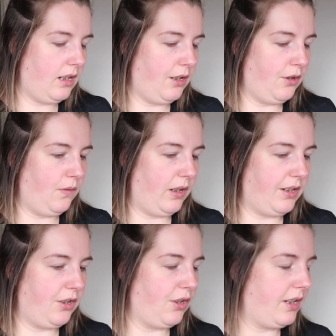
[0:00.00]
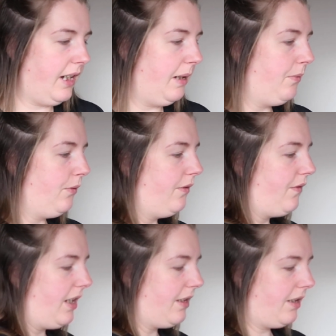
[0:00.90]
I do like to just keep all of
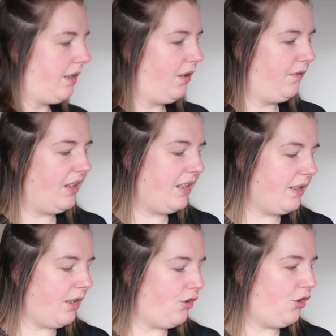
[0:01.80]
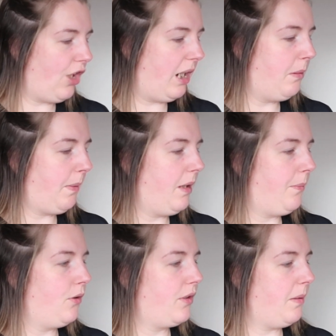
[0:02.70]
that stuff. It's such a shame about the
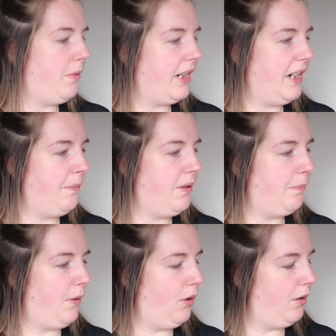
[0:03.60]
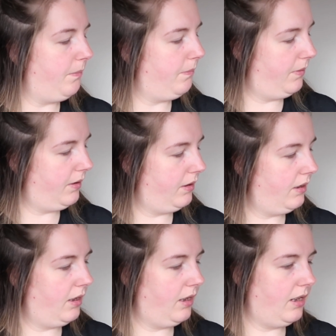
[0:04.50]
box. I might keep the bottom.
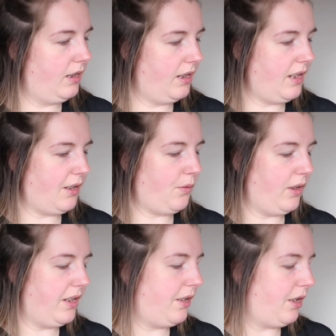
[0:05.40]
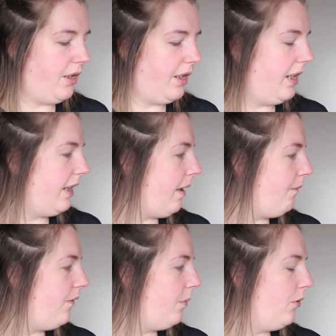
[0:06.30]
That's quite sturdy
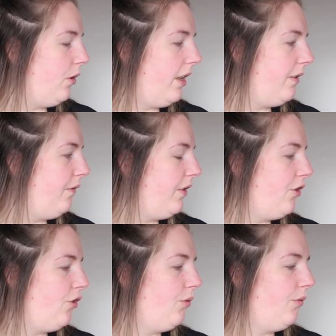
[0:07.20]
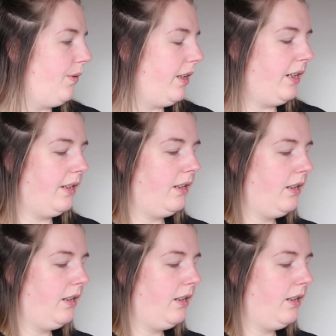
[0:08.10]
again for more like for the jewellery.